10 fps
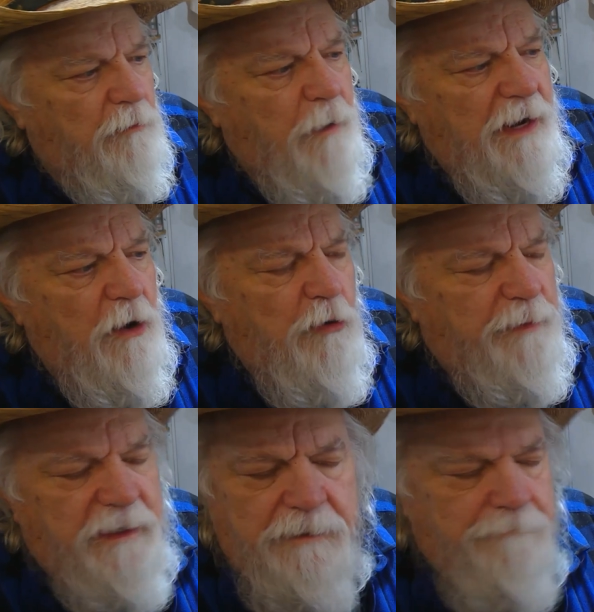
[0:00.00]
a
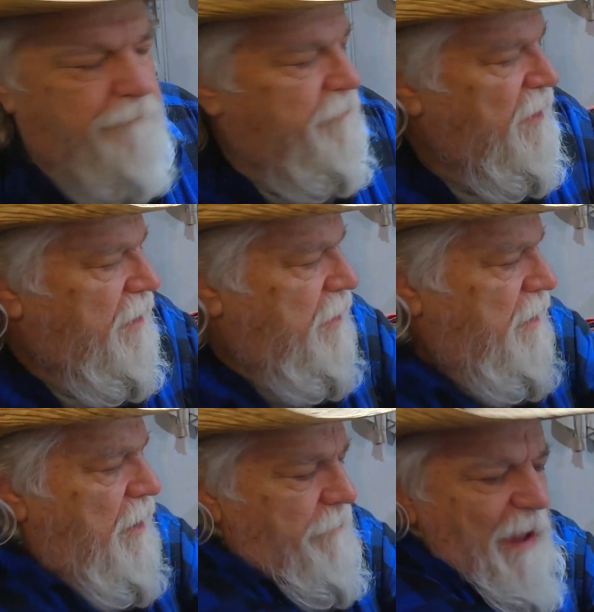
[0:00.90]
Ryobi
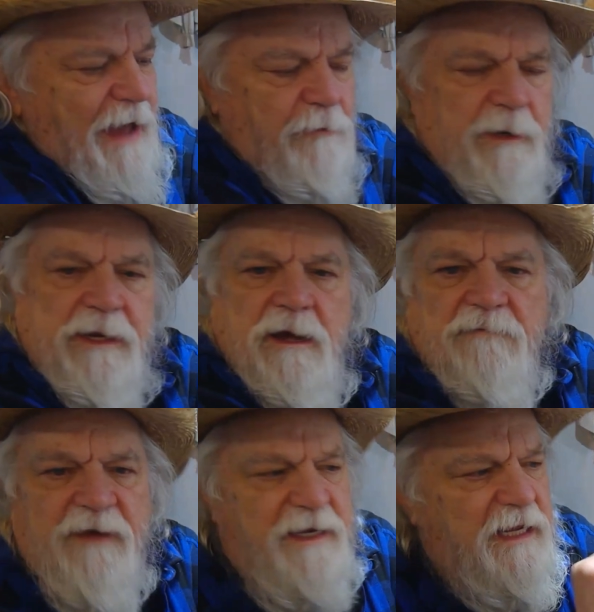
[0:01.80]
battery
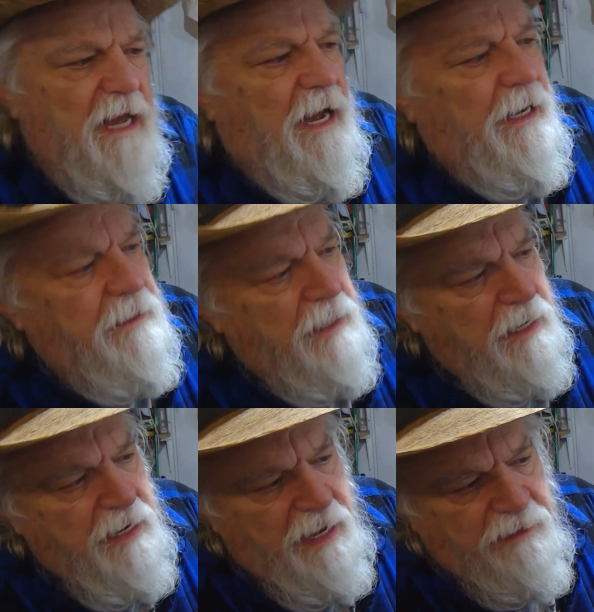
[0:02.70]
of any kind,
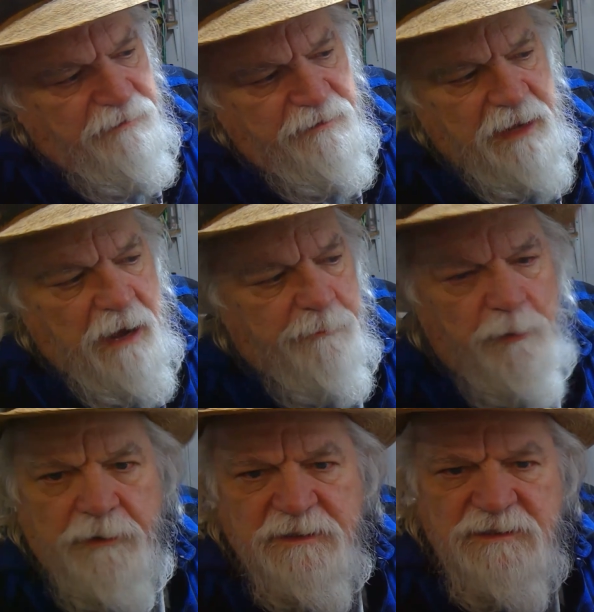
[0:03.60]
and the
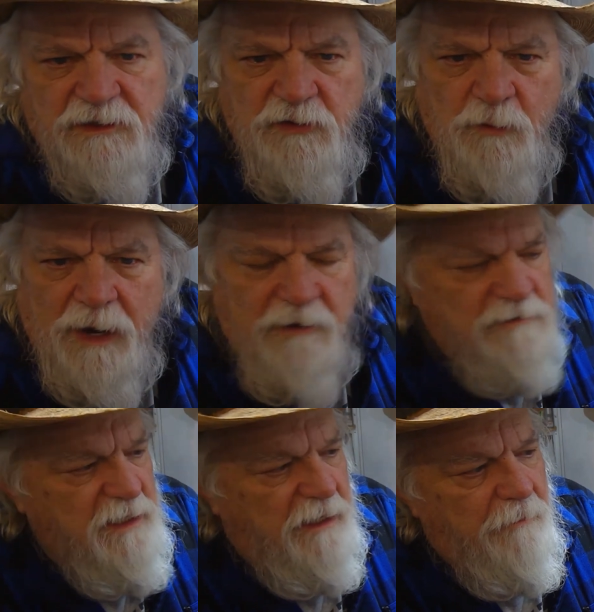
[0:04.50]
output is the two wires
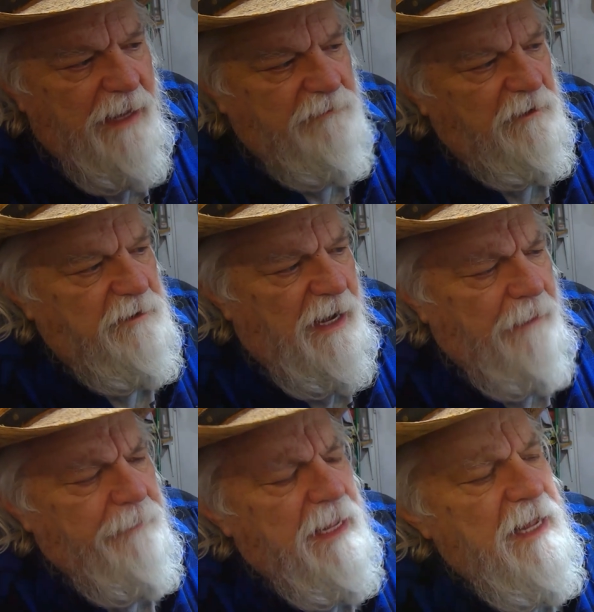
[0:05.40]
that come out the
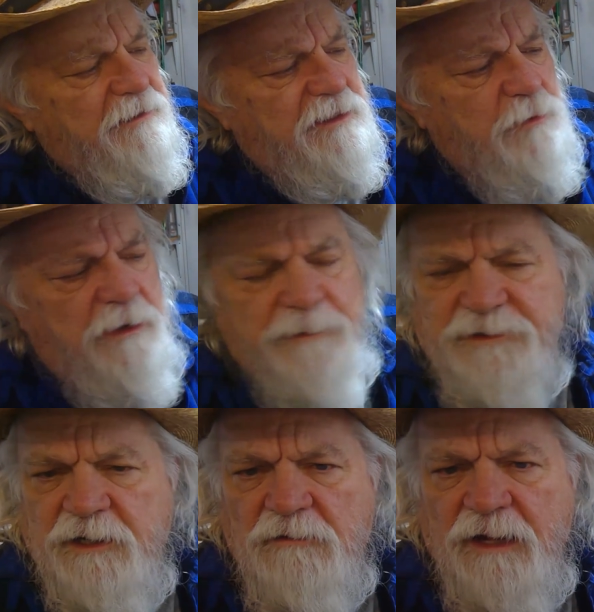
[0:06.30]
top. This one in
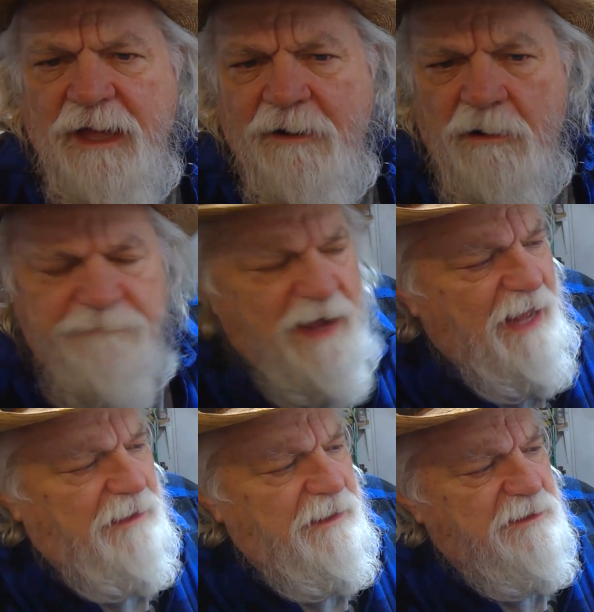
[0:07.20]
particular I got off
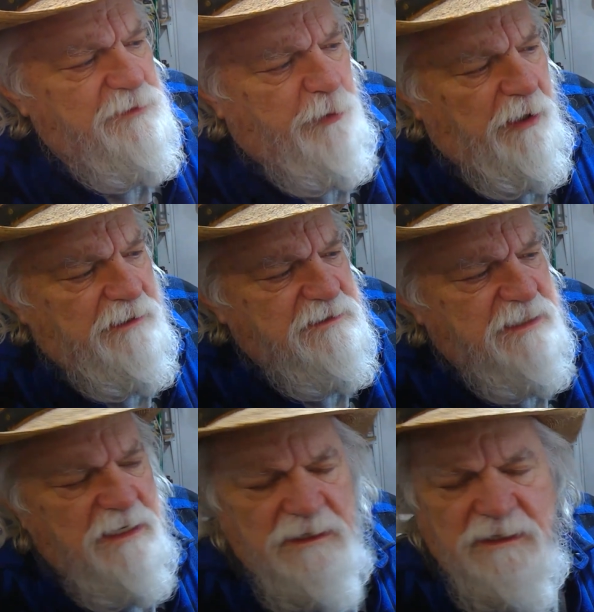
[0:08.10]
AliExpress,